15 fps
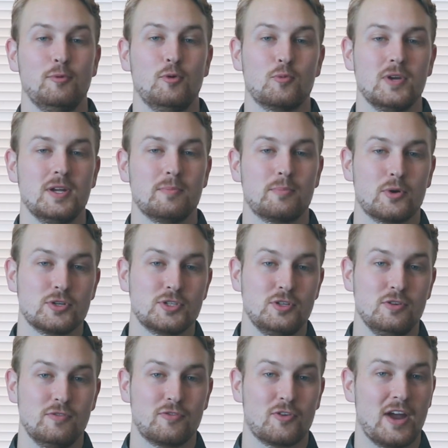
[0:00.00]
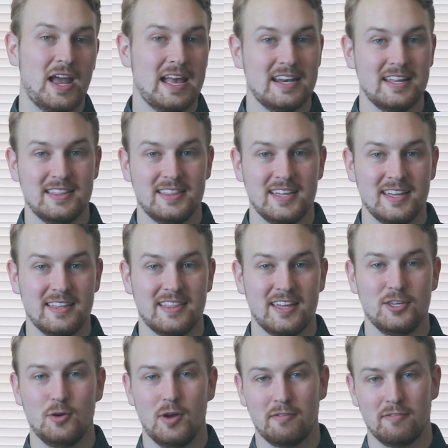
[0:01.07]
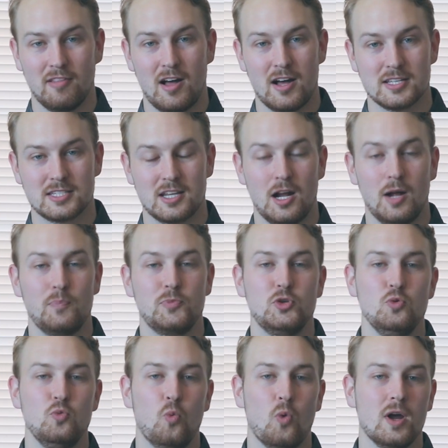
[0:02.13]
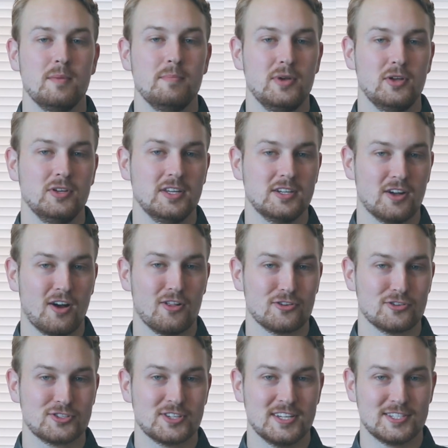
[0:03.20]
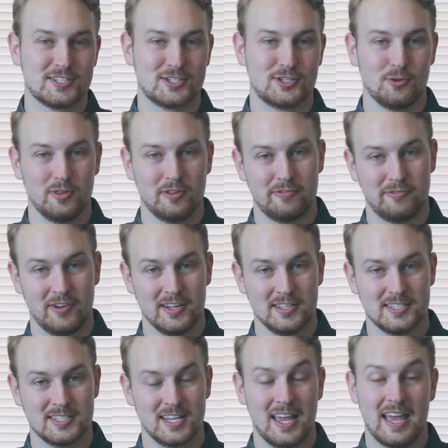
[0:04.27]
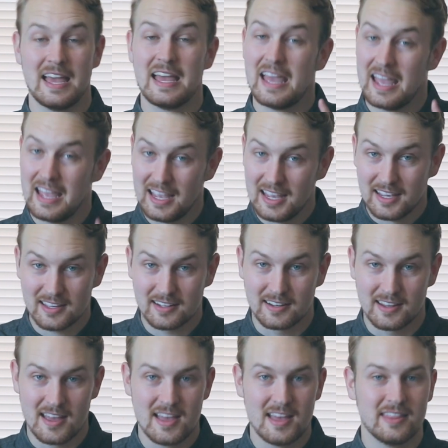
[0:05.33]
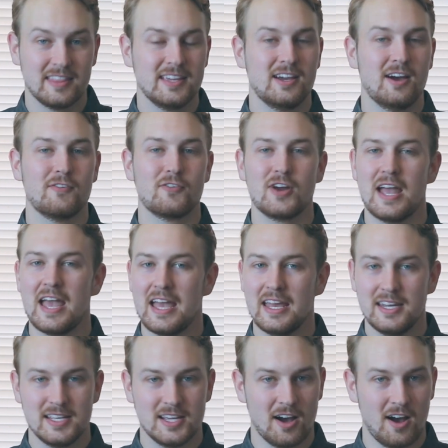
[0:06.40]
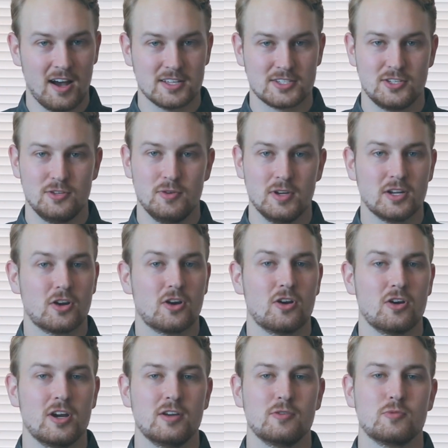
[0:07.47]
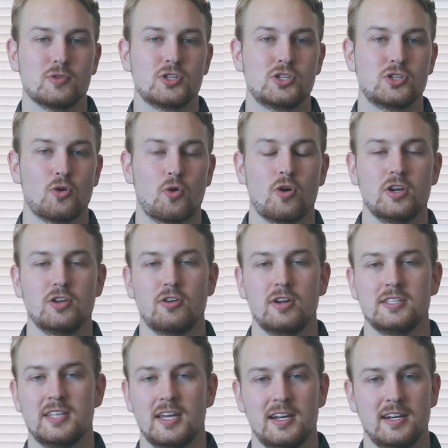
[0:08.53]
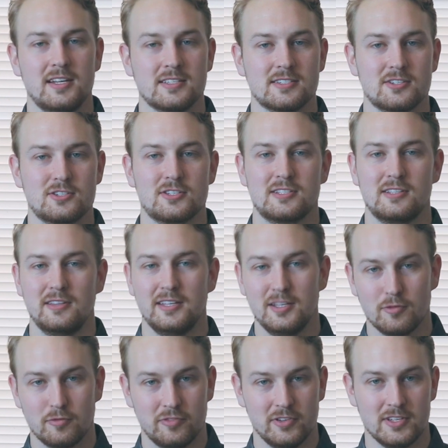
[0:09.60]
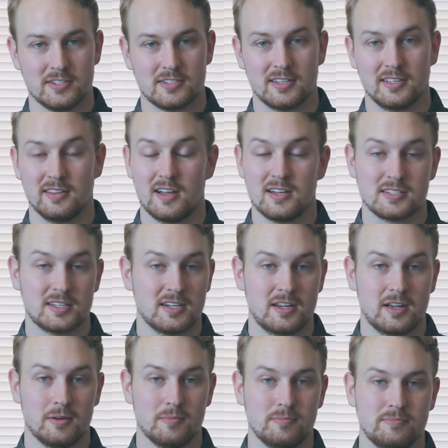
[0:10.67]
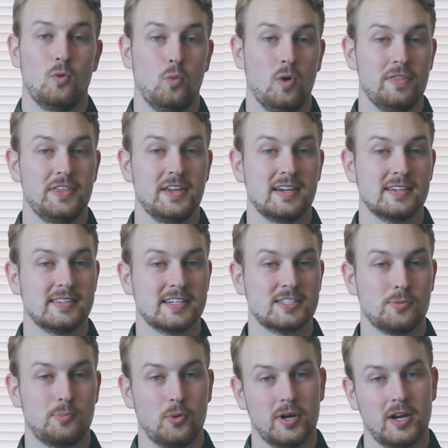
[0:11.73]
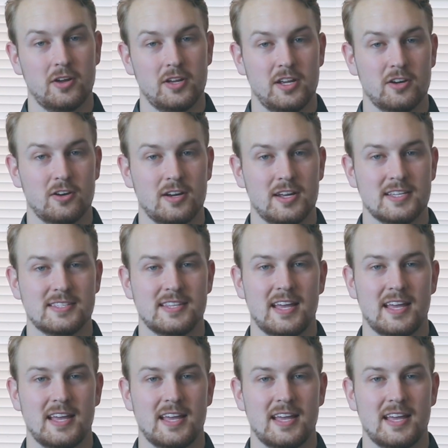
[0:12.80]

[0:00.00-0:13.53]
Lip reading: will reimburse you for anything that you have lost, up to $1 million in stolen funds, and they cover any costs you incur in restoring your identity, such as legal fees and lost income. One thing I'd like to point out here is